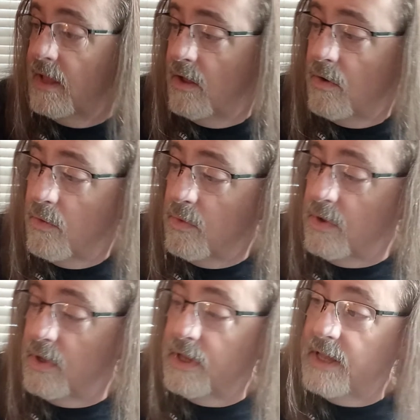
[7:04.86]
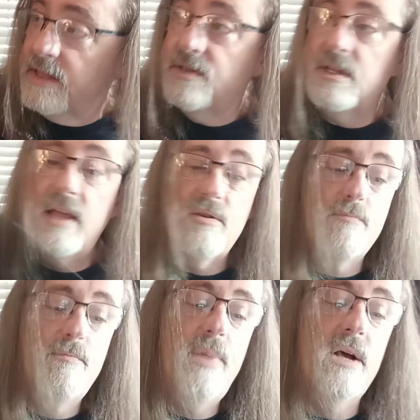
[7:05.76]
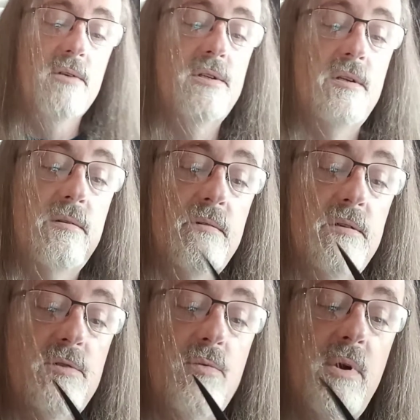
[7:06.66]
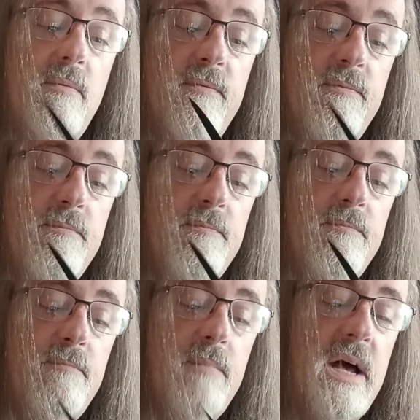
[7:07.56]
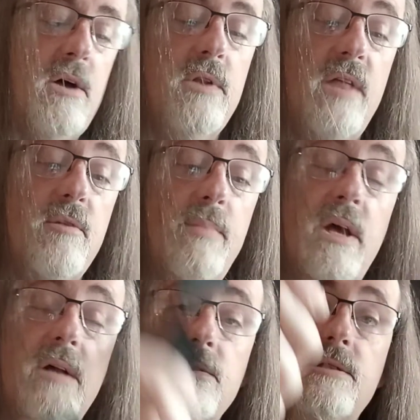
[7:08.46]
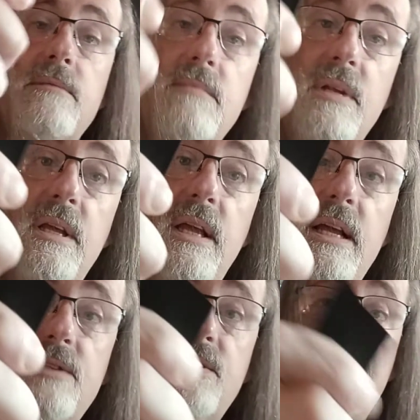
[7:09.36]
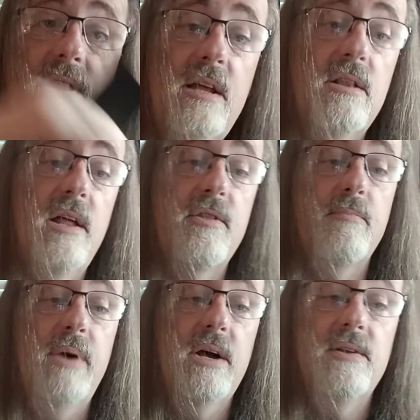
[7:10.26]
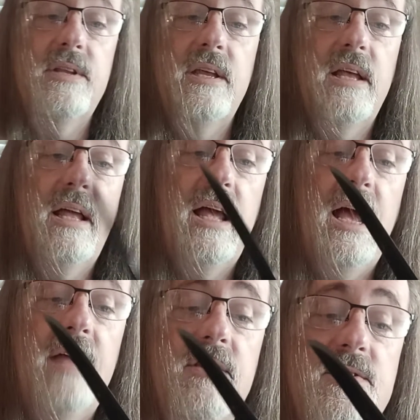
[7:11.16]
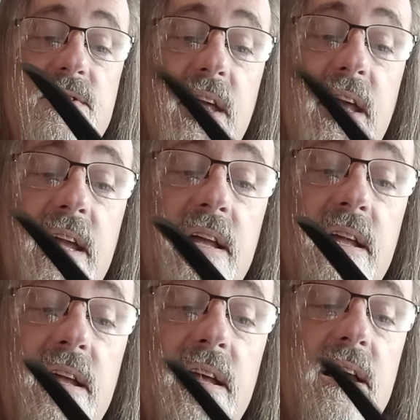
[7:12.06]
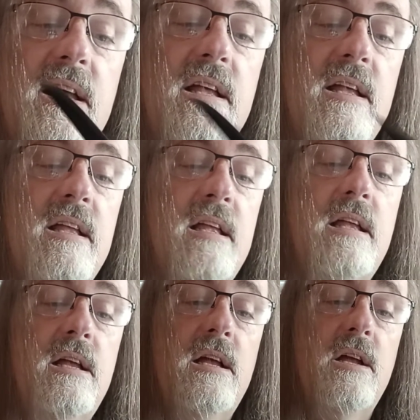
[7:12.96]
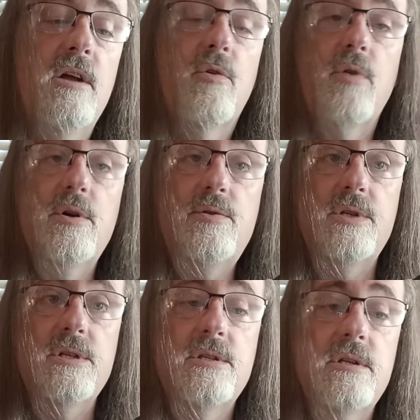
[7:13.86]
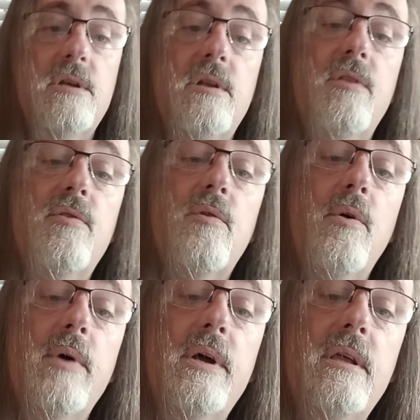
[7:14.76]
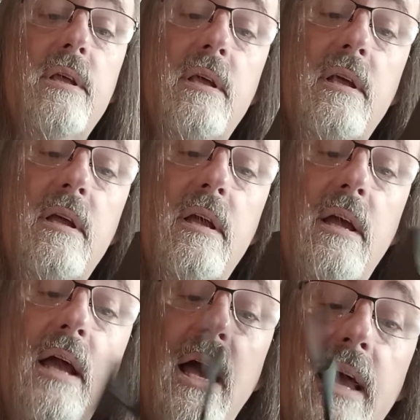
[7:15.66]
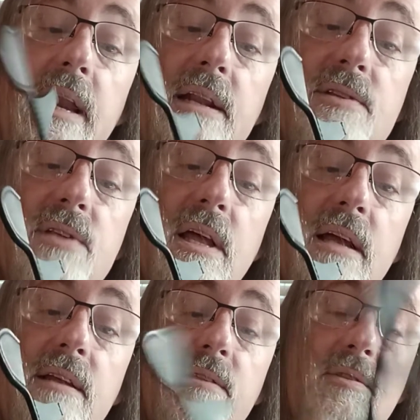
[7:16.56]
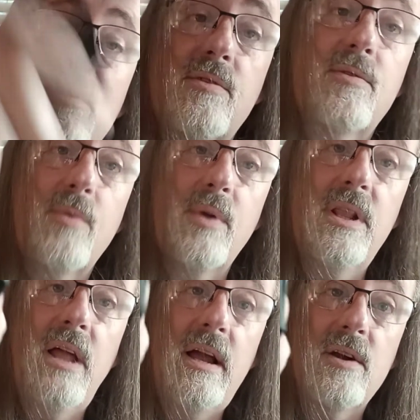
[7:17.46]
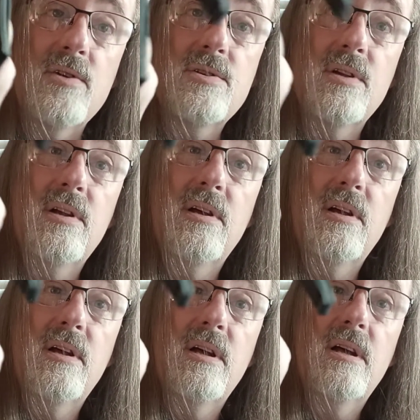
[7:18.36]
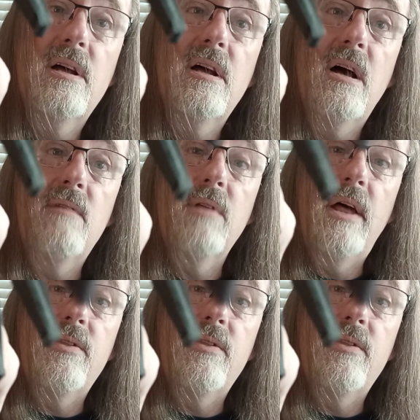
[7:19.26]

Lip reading: We'll look at this leather belt. It's one of my old leather belts. It's a thick leather belt, and this thing cruises through it. And it is like 3 layers of leather.